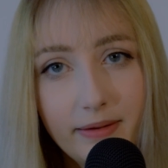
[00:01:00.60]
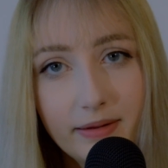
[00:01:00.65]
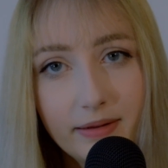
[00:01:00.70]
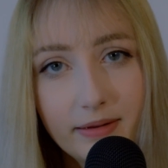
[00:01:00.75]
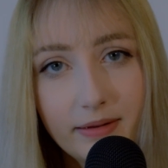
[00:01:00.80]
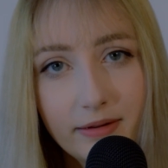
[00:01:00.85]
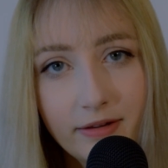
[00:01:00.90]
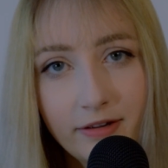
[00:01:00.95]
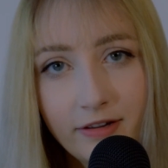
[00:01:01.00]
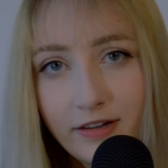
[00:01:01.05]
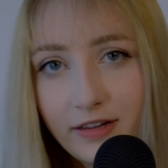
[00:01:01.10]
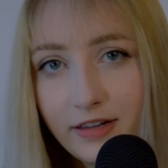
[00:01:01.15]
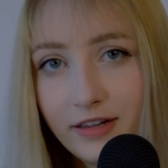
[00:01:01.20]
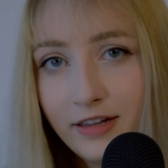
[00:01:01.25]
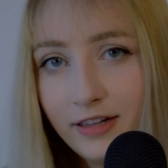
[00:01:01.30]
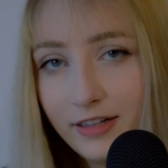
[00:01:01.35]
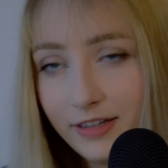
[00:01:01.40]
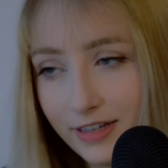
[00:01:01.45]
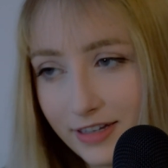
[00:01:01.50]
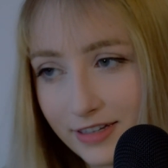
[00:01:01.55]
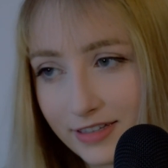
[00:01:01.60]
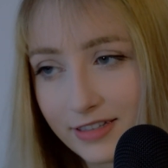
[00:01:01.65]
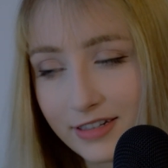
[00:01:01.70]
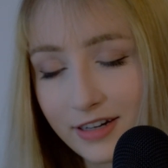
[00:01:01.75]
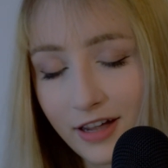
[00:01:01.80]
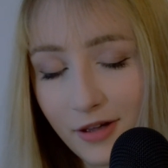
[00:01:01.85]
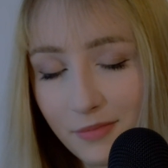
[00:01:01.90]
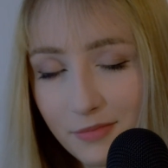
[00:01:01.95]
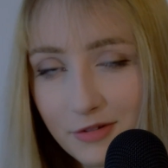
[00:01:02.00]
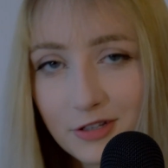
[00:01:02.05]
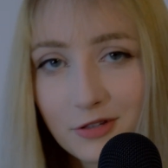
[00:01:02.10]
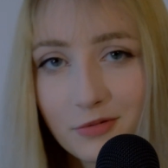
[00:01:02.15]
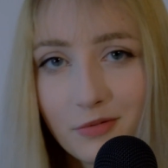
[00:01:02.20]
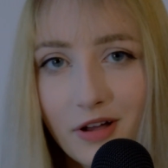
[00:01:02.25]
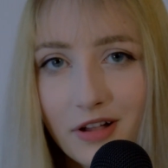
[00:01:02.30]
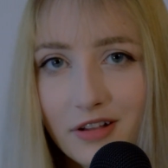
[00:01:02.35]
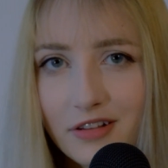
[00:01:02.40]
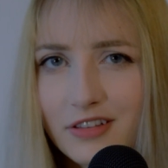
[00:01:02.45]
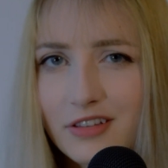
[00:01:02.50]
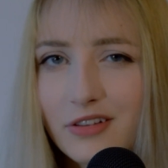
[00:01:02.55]
it this time as
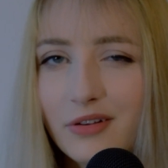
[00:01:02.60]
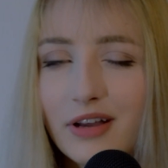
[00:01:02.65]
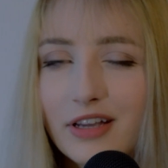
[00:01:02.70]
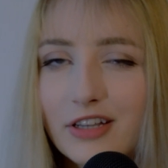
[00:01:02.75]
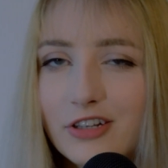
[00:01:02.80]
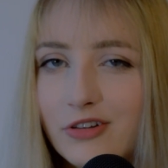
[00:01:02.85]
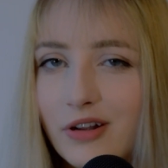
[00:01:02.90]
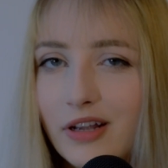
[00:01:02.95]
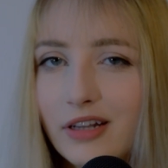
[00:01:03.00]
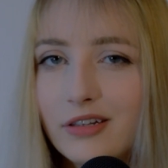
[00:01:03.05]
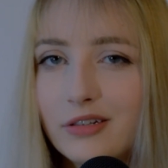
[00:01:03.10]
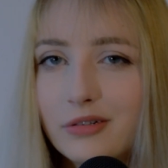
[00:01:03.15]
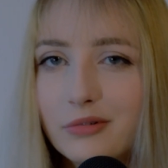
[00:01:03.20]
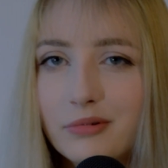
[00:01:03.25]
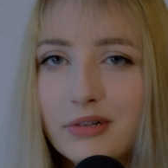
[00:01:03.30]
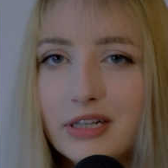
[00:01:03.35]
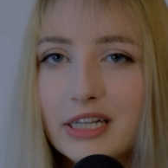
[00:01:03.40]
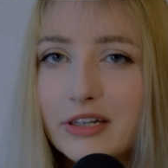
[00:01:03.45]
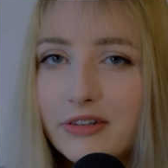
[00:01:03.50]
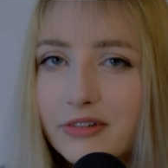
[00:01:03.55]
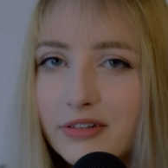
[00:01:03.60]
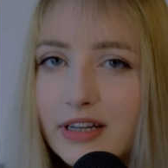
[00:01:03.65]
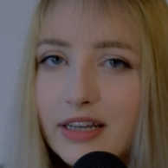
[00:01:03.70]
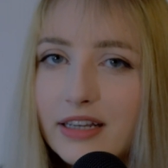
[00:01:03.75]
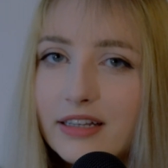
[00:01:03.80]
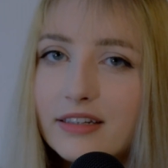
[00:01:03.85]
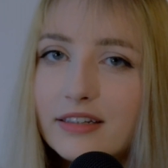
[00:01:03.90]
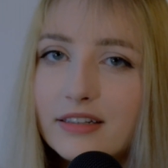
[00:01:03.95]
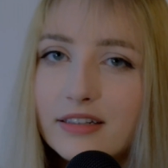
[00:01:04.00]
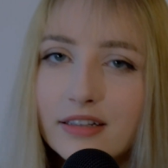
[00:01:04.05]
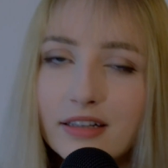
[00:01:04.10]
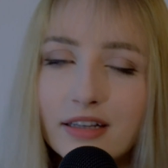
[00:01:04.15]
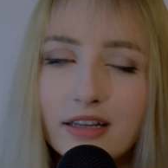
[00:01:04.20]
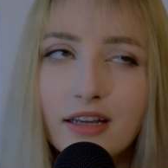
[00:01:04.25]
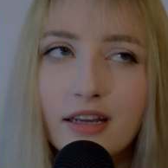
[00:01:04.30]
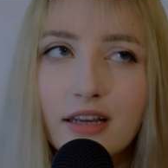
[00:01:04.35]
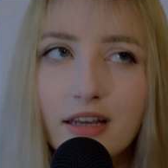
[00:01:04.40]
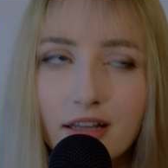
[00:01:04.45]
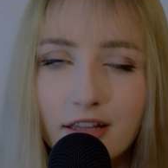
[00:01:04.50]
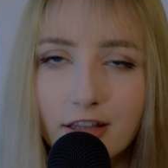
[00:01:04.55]
well. So I tried to recreate
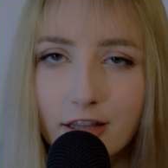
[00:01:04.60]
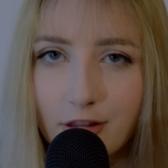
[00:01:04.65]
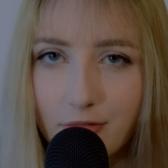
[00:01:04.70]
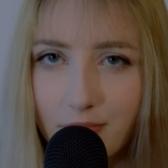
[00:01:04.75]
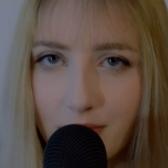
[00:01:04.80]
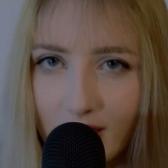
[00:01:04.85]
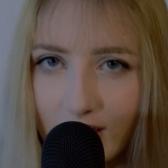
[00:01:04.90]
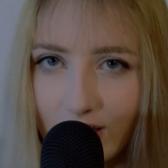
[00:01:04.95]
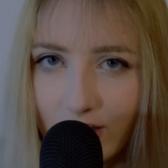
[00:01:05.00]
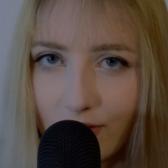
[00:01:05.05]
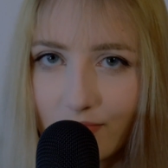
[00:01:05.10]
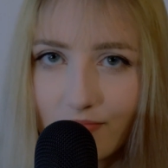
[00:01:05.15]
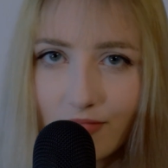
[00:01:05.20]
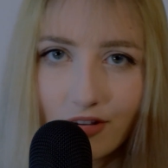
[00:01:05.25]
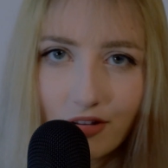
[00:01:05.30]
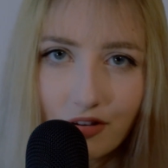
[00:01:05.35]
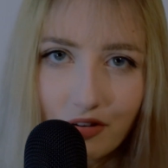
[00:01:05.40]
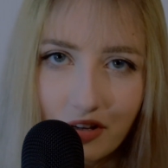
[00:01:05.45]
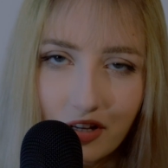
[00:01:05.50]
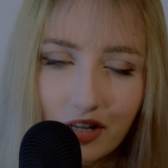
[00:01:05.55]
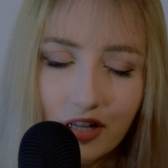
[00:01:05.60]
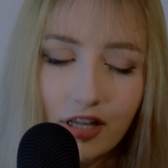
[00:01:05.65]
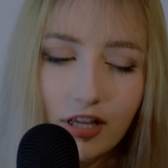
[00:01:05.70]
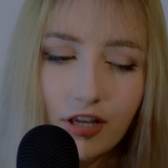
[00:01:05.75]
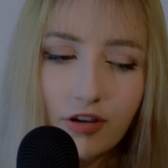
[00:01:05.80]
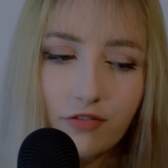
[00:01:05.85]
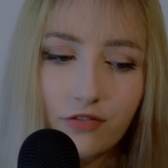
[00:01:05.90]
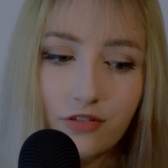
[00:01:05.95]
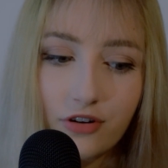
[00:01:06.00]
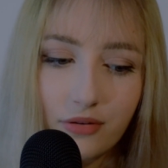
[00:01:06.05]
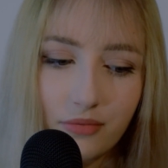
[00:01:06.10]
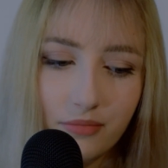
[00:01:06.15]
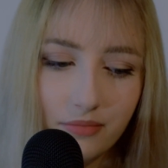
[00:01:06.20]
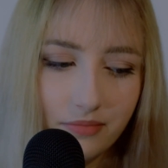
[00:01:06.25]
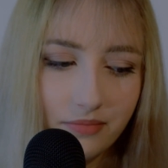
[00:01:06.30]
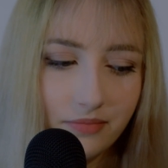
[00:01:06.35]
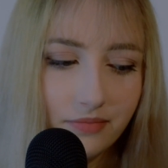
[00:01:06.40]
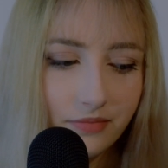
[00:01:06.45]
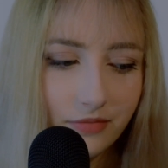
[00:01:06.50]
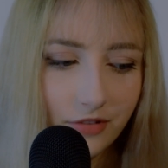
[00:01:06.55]
the makeup look from
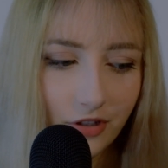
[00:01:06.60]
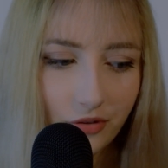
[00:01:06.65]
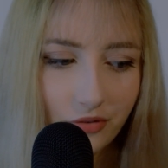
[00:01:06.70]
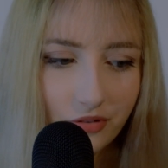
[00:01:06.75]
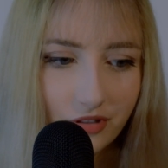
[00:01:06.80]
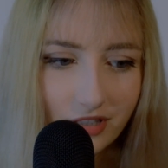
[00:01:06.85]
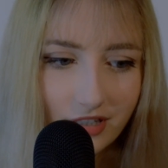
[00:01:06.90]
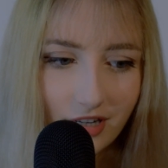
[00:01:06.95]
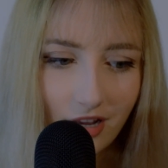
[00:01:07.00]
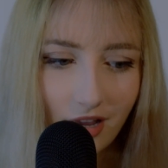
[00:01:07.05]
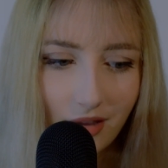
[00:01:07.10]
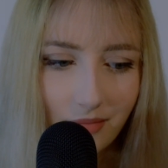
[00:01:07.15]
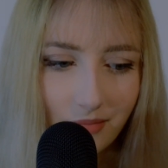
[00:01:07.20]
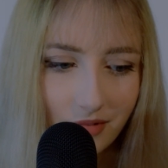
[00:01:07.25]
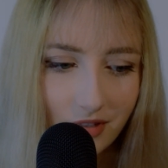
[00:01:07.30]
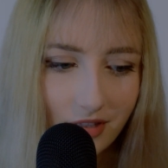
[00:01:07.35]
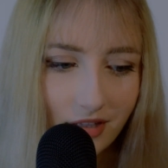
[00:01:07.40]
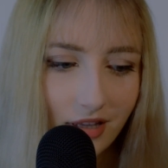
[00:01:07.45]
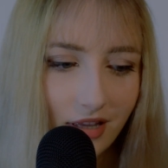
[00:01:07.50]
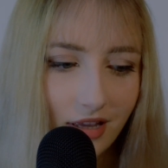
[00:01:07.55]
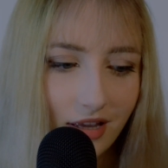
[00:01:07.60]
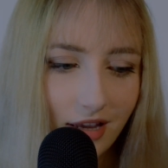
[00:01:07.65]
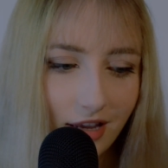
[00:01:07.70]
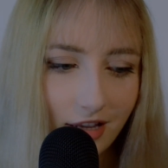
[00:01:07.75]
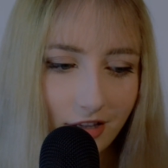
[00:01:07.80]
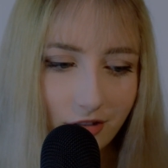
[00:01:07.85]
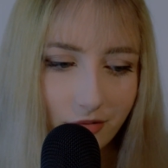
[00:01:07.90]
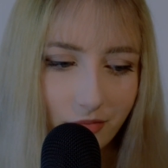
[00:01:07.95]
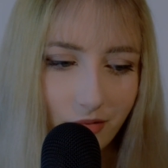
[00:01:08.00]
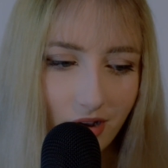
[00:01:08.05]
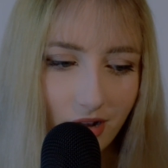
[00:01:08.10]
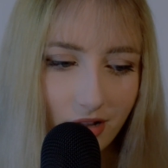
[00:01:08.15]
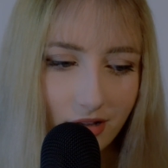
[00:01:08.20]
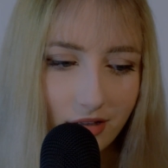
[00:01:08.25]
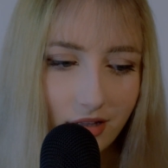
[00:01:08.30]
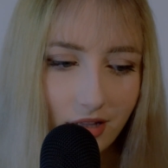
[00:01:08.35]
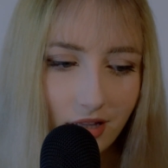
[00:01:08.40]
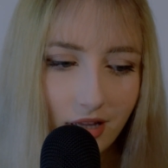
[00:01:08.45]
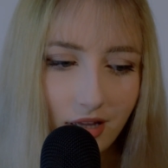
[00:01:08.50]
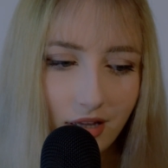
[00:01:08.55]
those times as well.
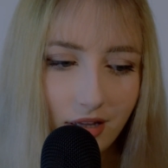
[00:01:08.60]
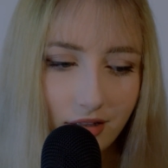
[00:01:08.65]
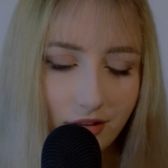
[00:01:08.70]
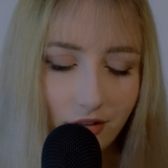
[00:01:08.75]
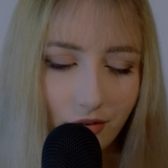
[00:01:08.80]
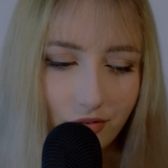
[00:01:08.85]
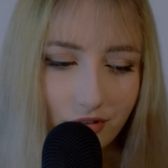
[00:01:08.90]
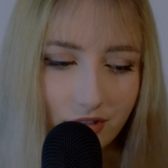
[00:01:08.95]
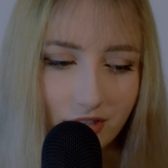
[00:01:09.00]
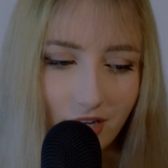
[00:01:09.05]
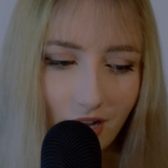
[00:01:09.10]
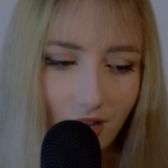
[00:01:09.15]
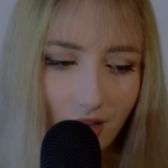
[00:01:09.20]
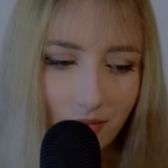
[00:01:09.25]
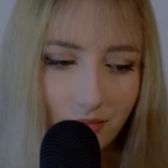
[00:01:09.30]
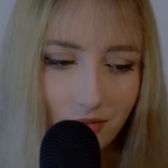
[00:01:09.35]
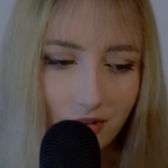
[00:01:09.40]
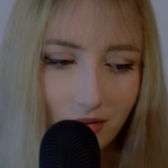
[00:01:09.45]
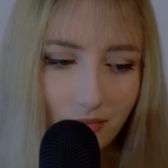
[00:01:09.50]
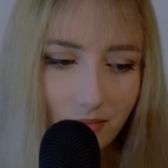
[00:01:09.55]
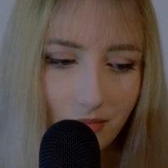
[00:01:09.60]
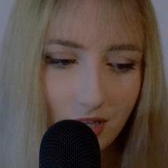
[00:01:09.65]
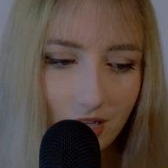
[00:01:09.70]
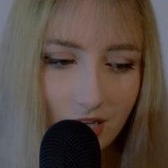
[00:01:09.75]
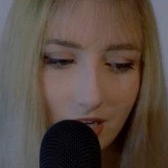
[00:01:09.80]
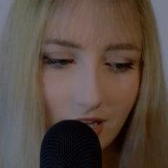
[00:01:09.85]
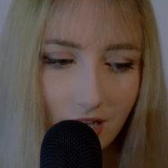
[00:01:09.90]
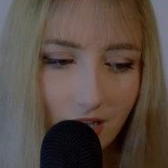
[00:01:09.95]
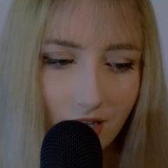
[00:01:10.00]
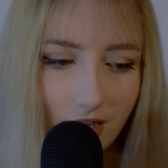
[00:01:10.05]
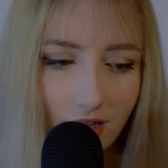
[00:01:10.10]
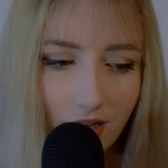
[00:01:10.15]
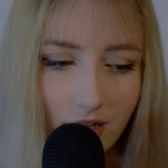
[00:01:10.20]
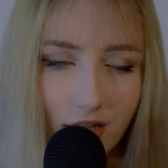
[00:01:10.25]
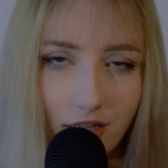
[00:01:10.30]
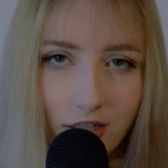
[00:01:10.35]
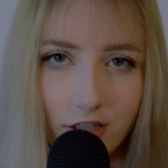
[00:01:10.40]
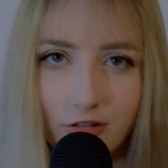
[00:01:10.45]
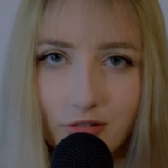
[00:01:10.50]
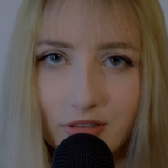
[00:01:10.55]
Those times meaning
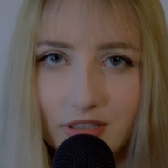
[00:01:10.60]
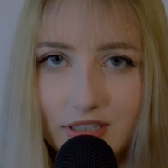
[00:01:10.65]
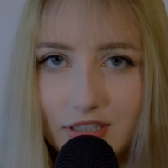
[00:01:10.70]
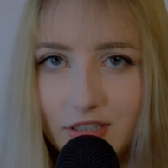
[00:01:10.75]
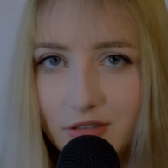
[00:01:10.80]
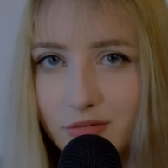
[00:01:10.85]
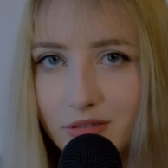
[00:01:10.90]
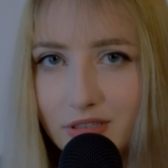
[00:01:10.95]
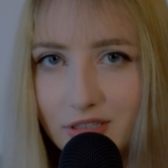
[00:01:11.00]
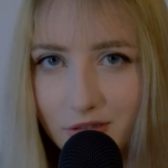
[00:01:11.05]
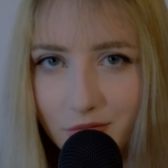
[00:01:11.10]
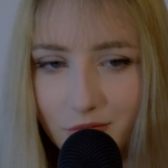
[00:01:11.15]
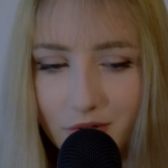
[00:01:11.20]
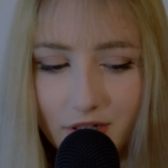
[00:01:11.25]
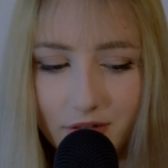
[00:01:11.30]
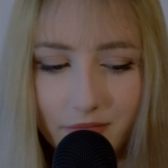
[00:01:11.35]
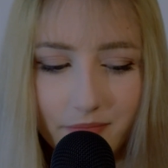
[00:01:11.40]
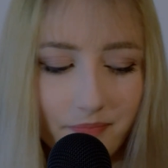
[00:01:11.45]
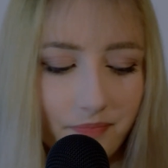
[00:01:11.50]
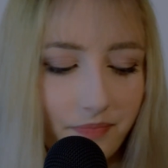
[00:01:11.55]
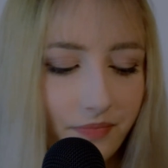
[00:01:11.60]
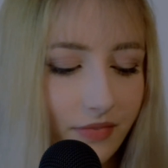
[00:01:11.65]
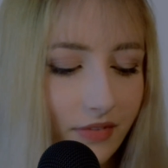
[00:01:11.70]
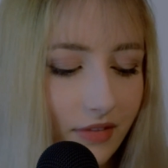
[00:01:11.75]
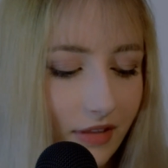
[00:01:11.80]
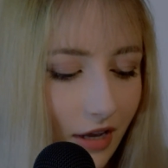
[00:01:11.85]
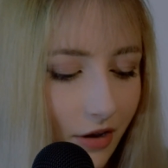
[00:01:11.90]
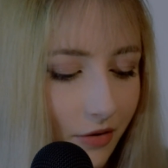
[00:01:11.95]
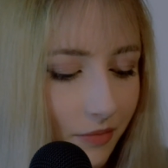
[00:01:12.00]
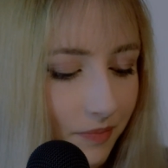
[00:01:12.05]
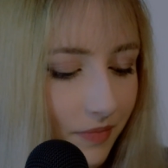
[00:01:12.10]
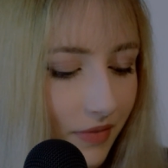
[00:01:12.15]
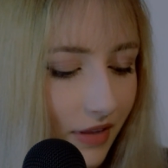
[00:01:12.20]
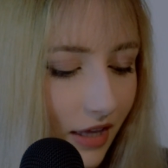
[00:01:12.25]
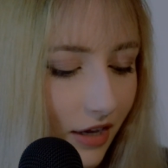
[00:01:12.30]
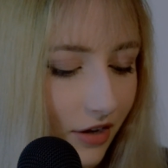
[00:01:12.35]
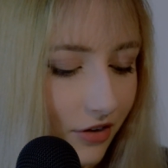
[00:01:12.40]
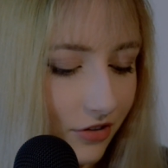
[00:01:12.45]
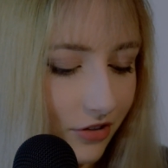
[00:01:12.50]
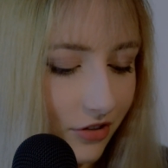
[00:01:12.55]
2021. Now,
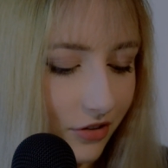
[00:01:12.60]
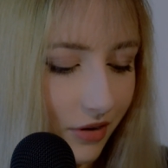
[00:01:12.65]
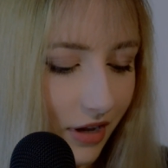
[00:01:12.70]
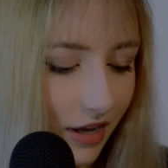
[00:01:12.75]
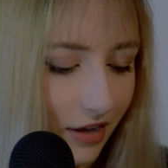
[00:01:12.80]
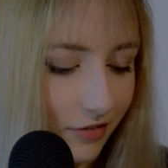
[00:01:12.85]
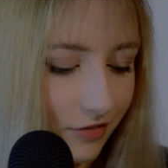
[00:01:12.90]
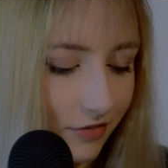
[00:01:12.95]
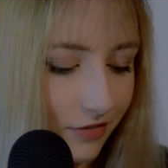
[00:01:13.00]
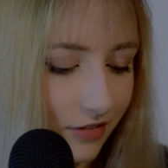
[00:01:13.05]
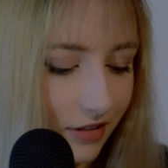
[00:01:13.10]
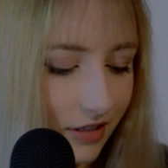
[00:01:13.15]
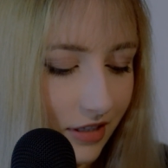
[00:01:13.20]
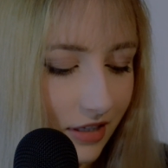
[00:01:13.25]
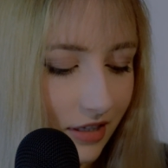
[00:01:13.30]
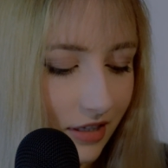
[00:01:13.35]
I also have